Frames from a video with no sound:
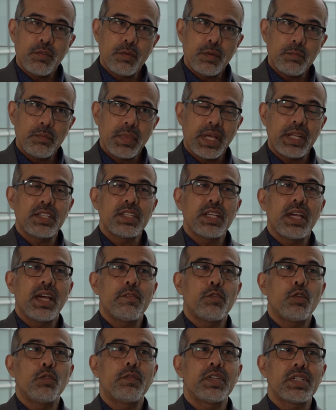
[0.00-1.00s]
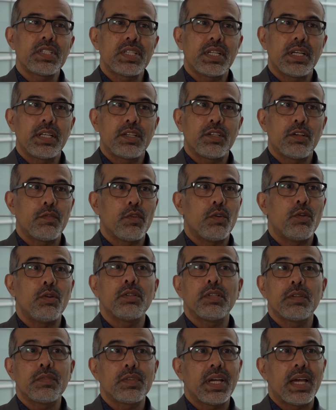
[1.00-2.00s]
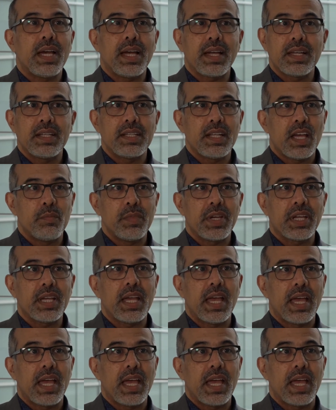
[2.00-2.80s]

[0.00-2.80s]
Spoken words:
meant to have oversight of all of the academic